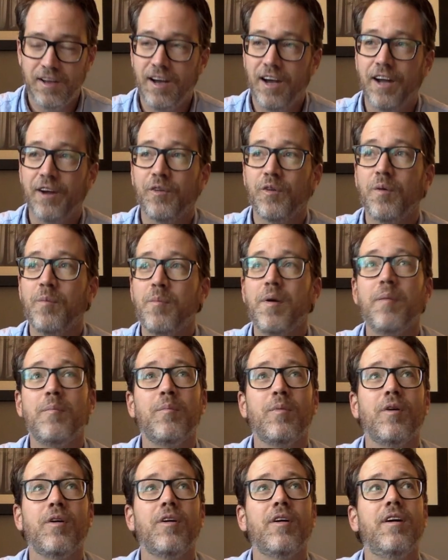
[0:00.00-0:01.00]
I
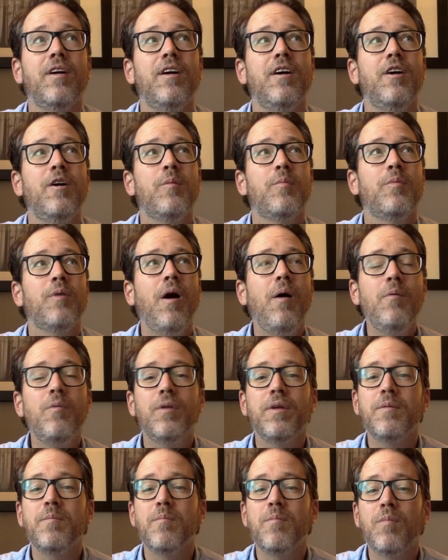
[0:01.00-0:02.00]
remember
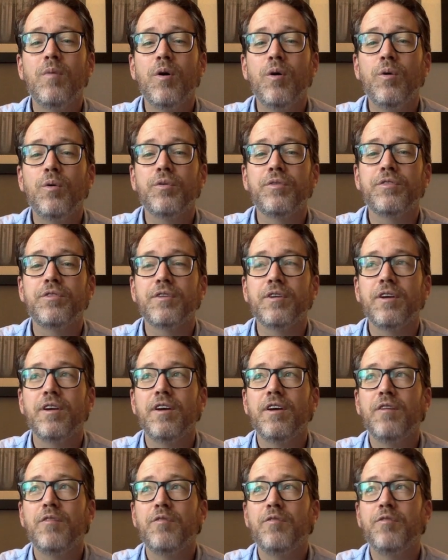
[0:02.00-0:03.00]
probably most
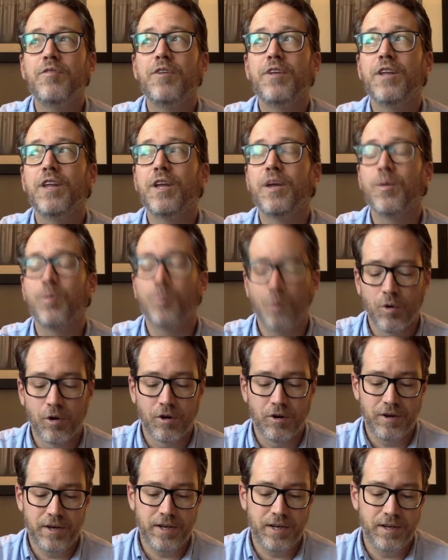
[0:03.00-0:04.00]
feeling
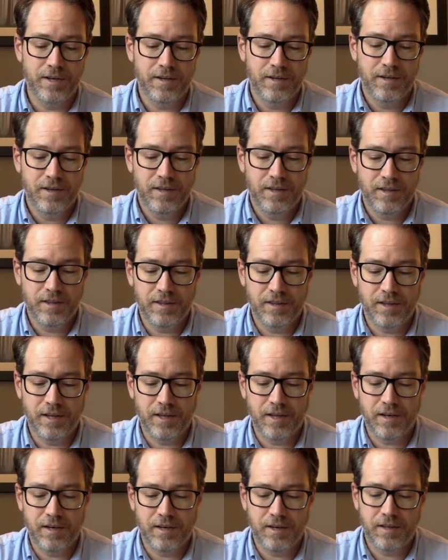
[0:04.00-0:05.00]
worried
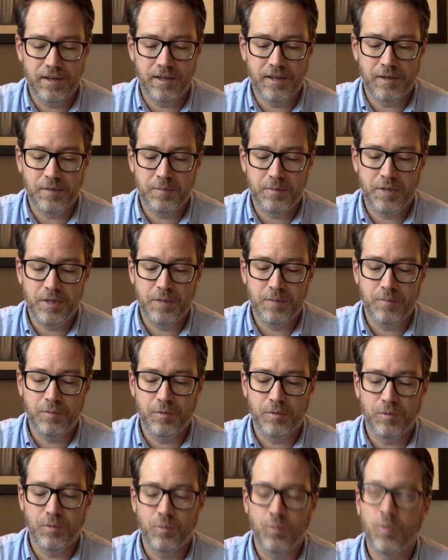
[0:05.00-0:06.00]
that that
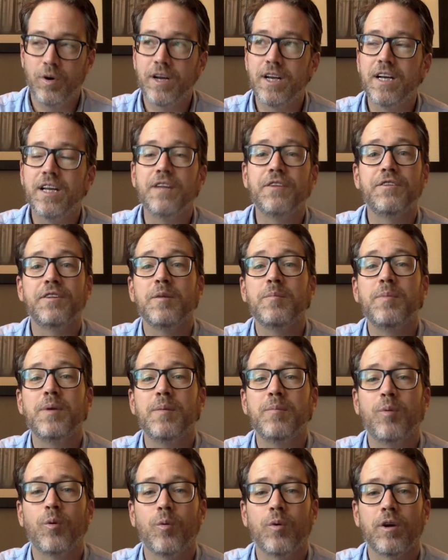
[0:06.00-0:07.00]
people what it is that
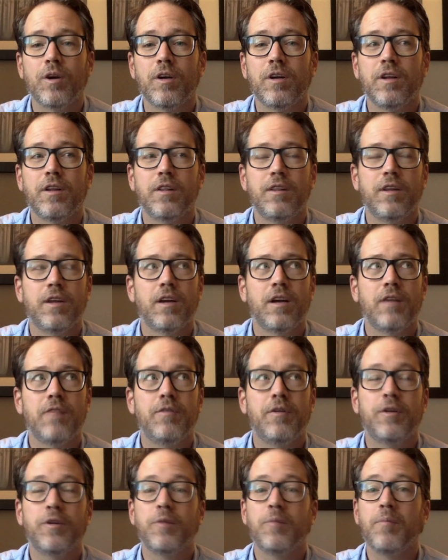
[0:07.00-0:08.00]
people were going to think. I
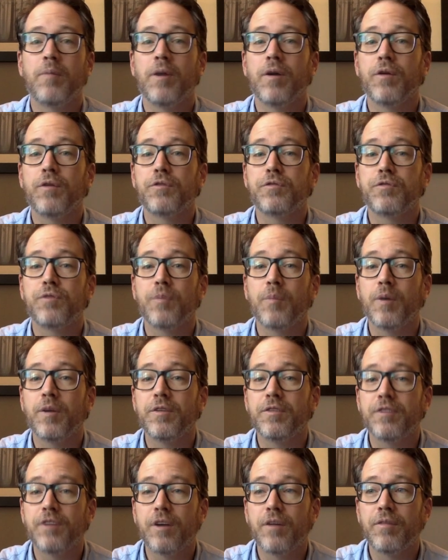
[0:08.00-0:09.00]
felt embarrassed for
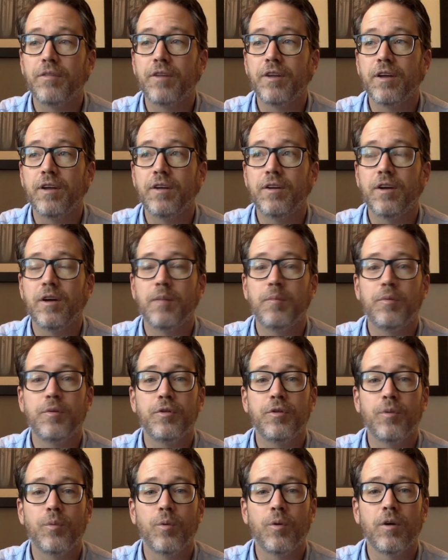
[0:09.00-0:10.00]
myself that I had not put
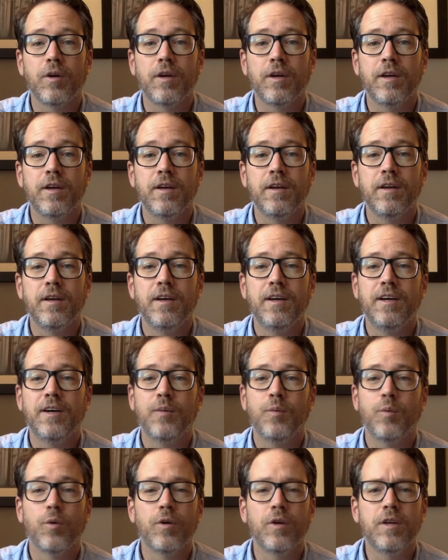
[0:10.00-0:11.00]
the work in,
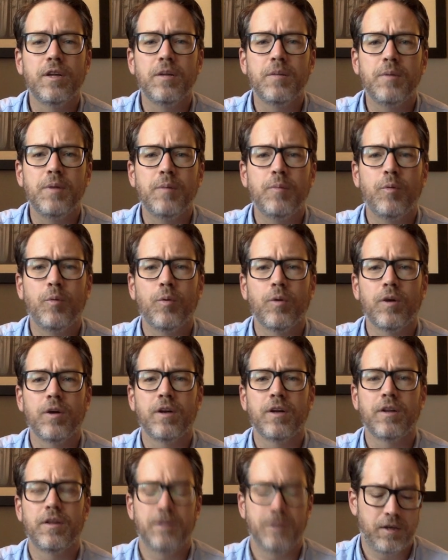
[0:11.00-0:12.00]
worried that people were going
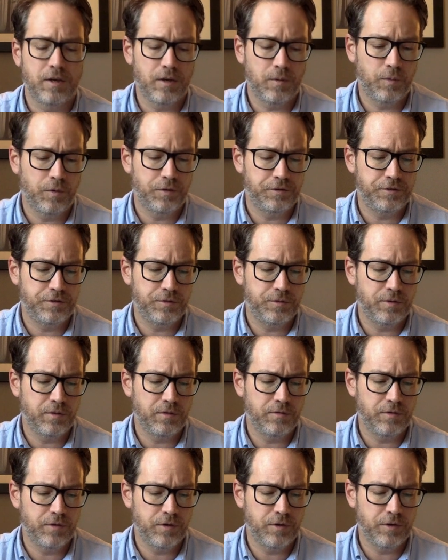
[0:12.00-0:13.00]
to think I wasn't doing a
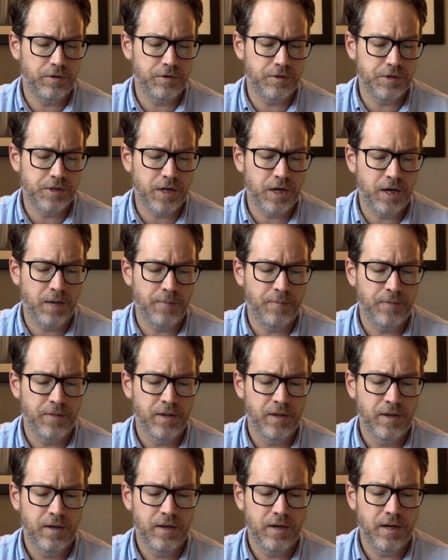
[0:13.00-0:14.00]
very good job,
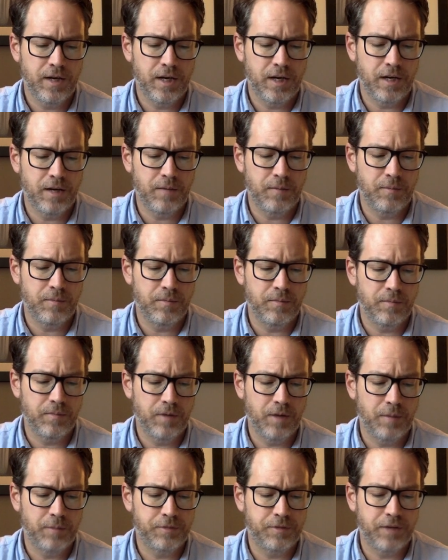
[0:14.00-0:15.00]
um,
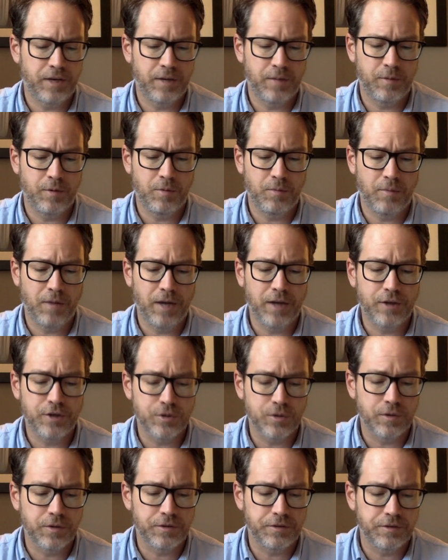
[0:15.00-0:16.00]
upset about my
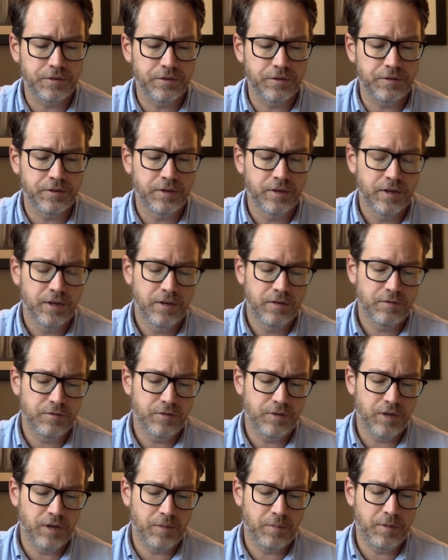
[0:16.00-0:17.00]
choices for
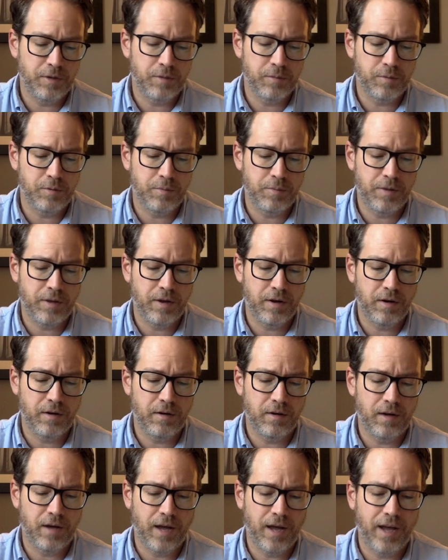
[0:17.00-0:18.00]
not being prepared.
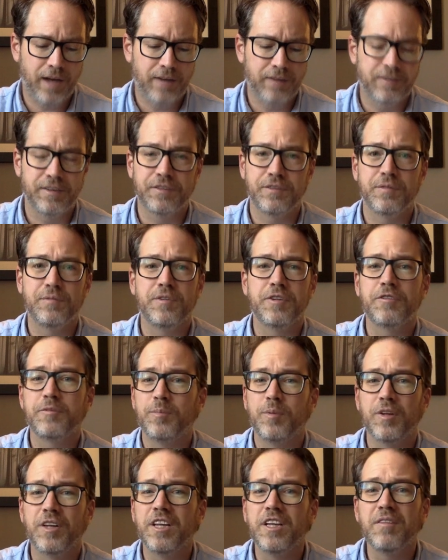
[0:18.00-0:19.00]
I had a sense of
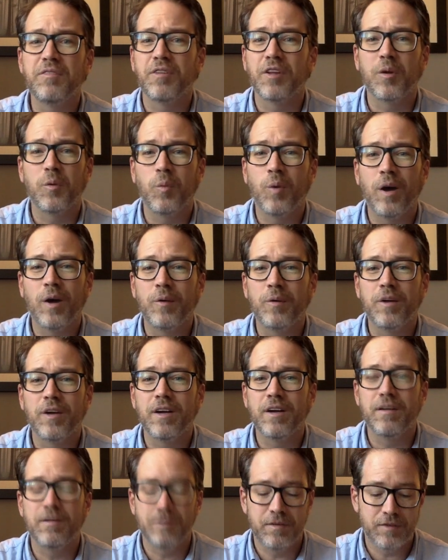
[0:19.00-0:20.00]
disbelief, like why would I
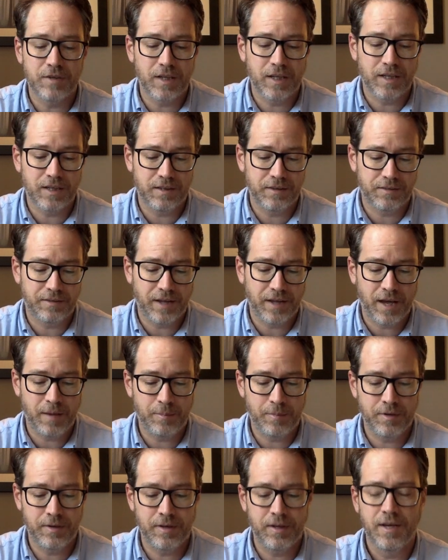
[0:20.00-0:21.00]
have even let this
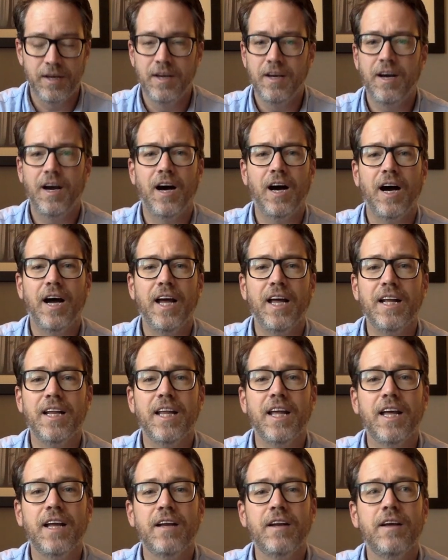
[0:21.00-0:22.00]
happen? Uh, and
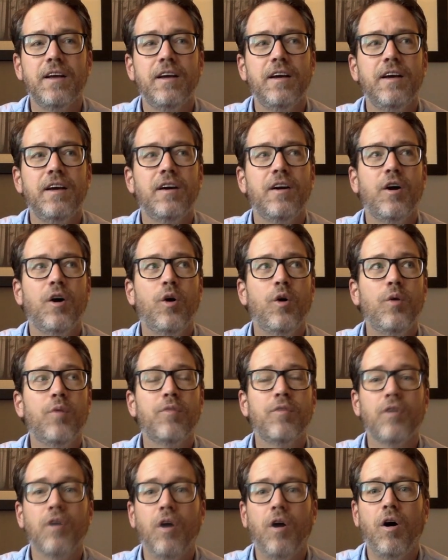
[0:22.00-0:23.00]
then
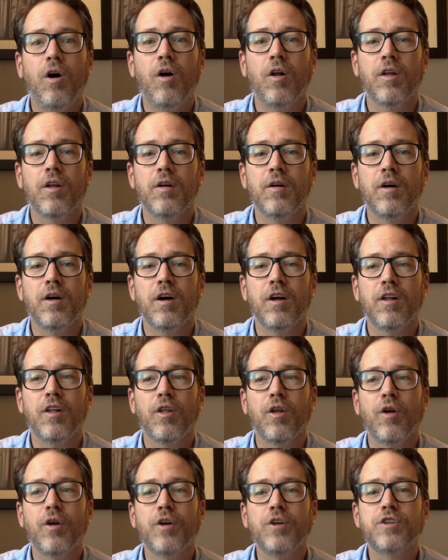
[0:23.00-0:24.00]
overall, a, a,
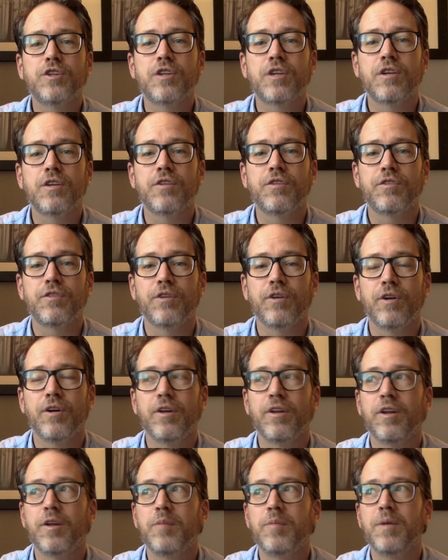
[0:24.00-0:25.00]
large concern
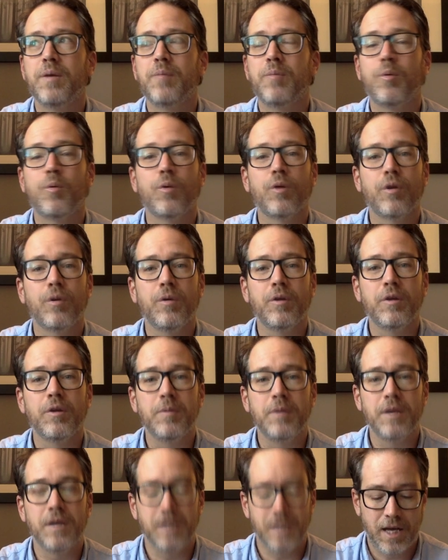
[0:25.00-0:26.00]
that people were going to
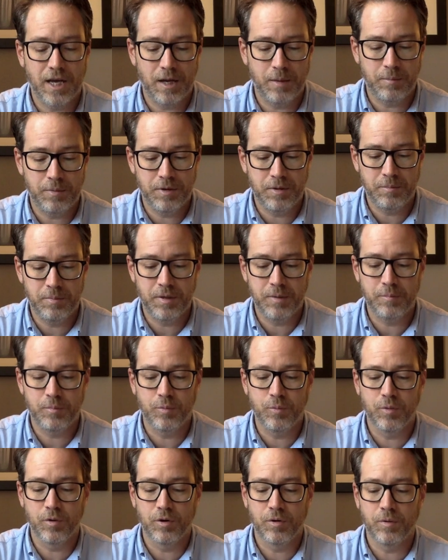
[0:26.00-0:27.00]
be unhappy, people
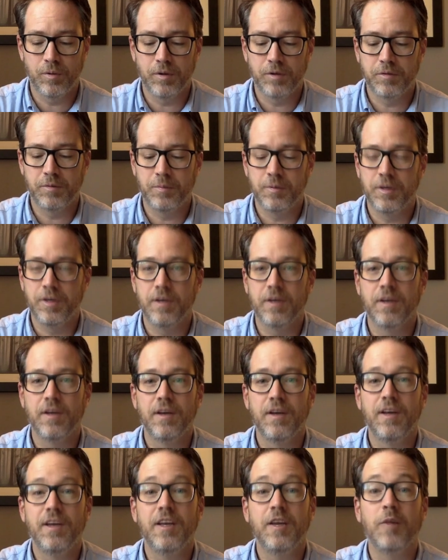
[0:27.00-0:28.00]
were going to be
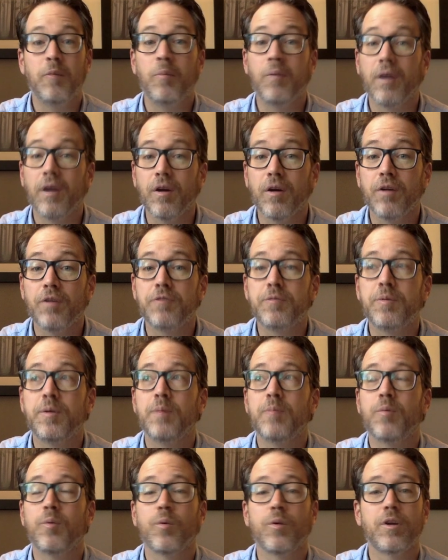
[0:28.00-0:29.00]
embarrassed,
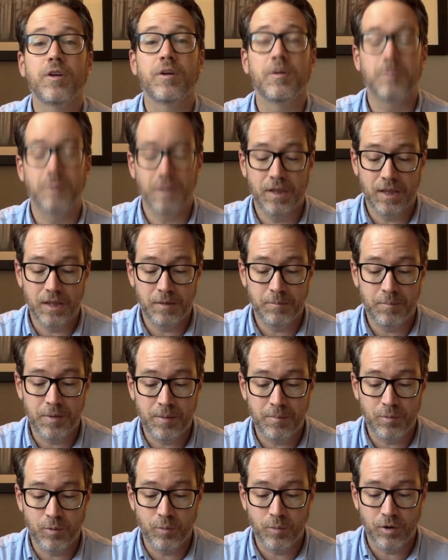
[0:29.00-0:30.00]
people were going to be
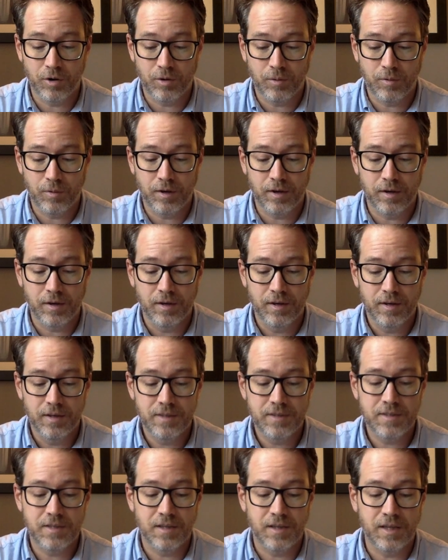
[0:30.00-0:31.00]
people were going
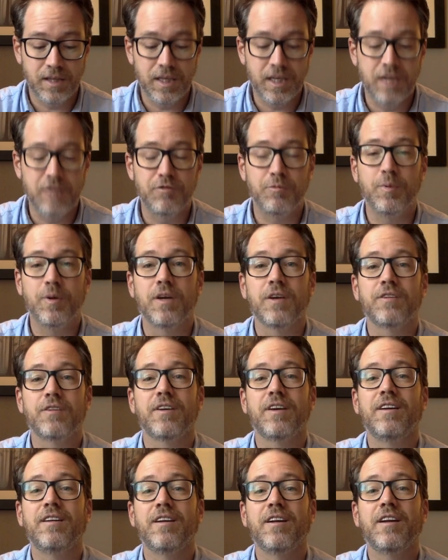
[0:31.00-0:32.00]
to leave because I
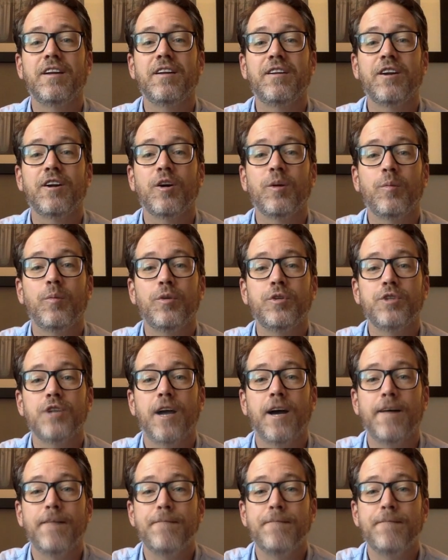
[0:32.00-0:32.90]
had done a terrible job.